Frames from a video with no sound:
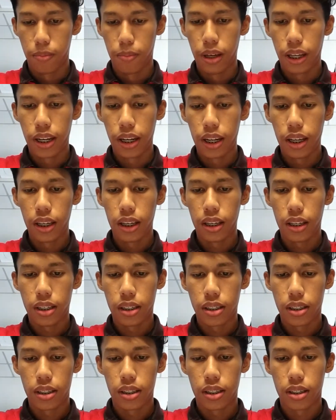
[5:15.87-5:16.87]
Bending
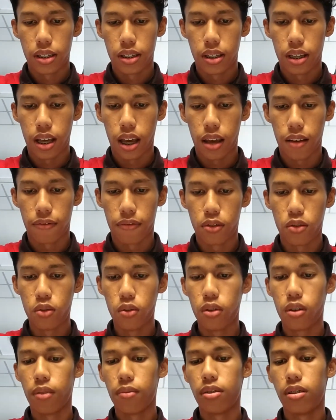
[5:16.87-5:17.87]
is have
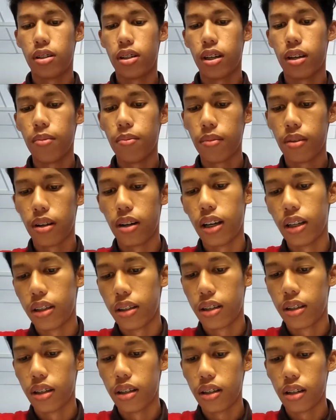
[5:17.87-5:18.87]
two concepts
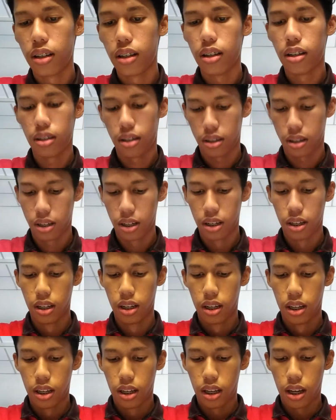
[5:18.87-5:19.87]
related
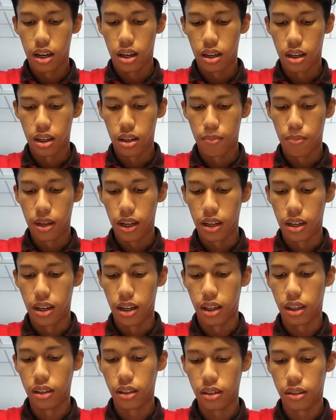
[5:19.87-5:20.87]
in
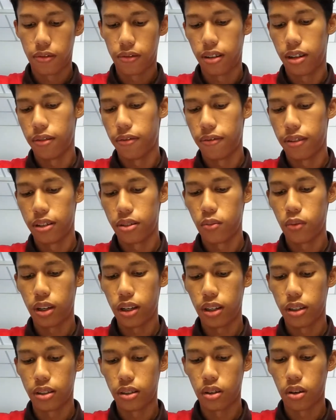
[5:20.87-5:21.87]
bending. So the first
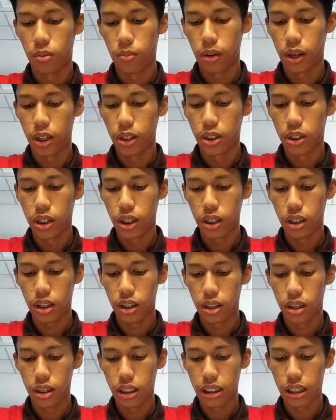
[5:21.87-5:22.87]
one is compression
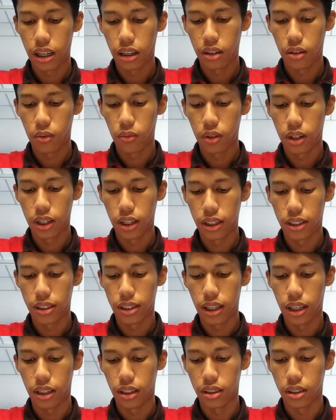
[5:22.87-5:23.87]
and the second one is
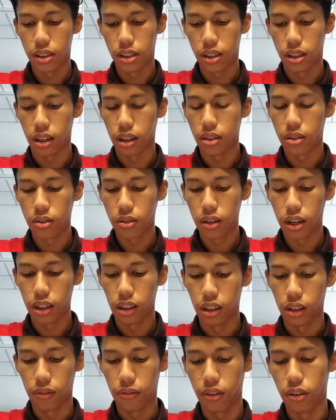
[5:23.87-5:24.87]
tension. So I
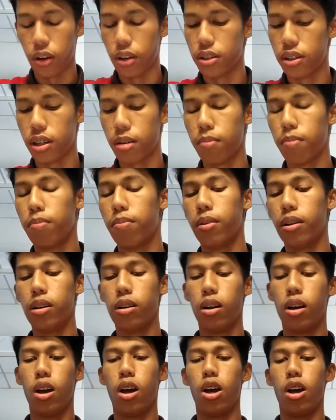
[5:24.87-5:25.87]
give you an example.
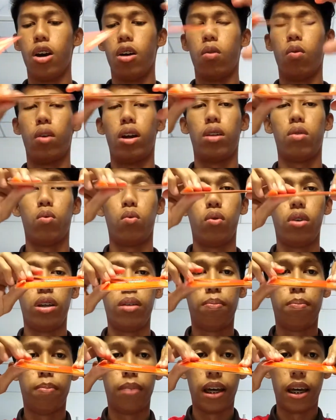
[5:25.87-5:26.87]
When
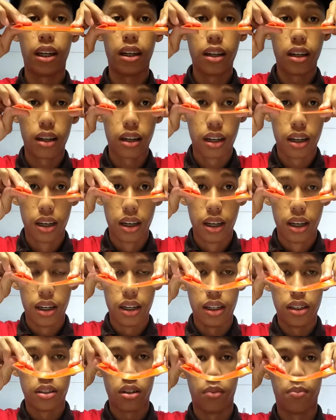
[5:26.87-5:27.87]
we bend
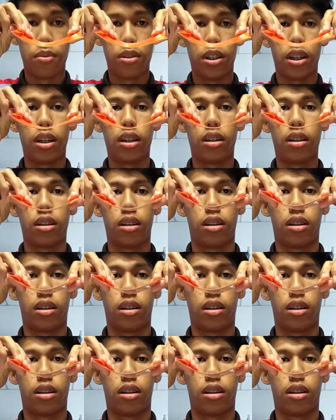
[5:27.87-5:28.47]
this object,